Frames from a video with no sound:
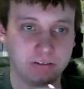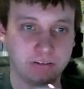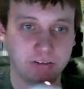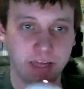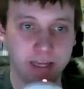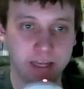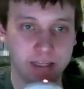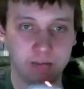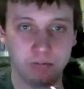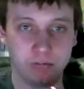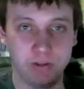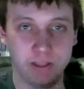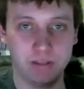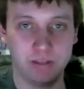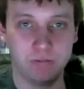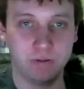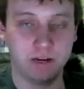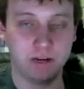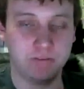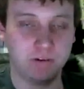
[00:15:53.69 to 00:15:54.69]
I can play
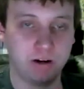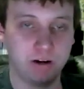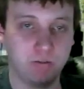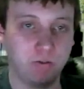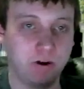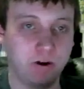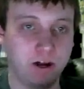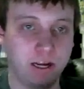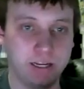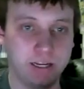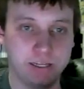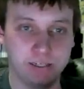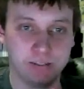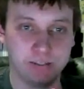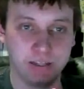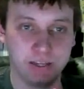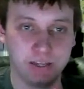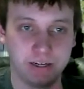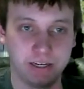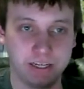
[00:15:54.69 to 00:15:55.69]
them whenever I want, and
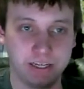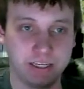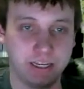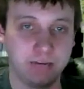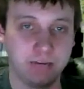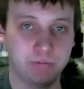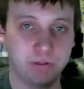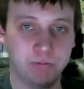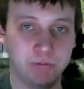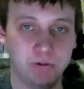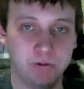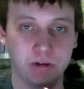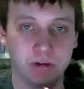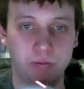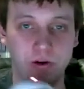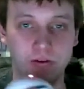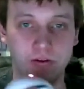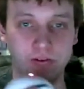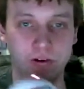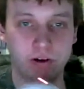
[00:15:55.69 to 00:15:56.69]
then I can have people come
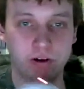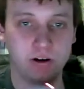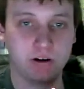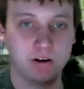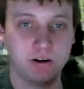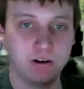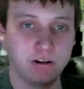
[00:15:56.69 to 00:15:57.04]
over